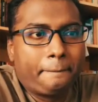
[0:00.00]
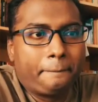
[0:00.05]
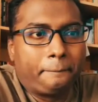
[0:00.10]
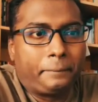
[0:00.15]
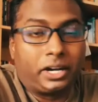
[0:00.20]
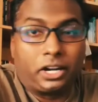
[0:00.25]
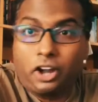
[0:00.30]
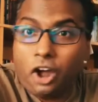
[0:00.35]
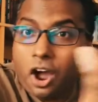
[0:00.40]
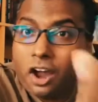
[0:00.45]

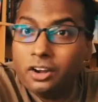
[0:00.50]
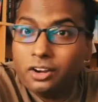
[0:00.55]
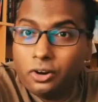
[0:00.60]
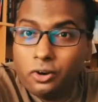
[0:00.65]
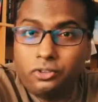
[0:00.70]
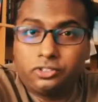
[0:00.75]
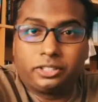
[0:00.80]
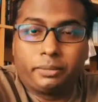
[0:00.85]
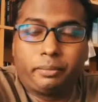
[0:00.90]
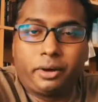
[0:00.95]
But God
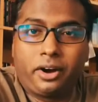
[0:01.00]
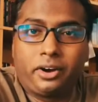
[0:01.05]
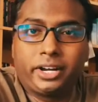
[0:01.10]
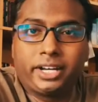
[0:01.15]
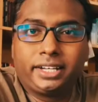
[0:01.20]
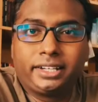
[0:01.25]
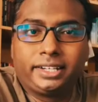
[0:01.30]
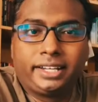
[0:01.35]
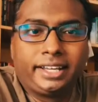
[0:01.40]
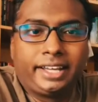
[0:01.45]
knows about
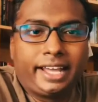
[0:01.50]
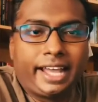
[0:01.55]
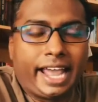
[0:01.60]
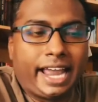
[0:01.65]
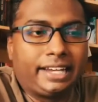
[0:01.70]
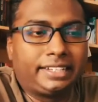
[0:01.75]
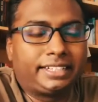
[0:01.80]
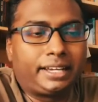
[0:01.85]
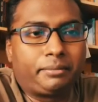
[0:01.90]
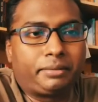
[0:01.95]
it.
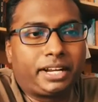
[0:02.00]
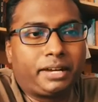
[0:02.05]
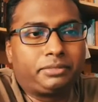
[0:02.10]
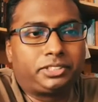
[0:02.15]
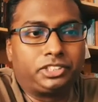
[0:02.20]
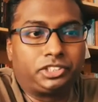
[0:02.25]
And sometimes